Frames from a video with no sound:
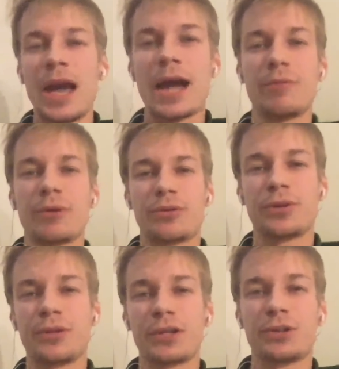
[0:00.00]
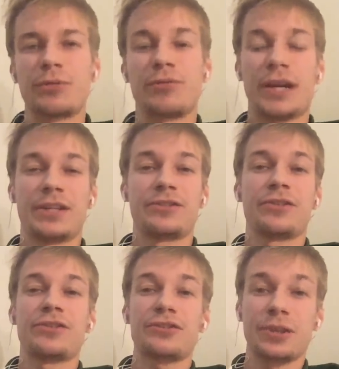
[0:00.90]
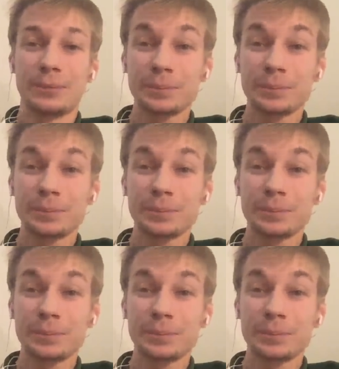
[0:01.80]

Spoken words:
everything that you find interesting.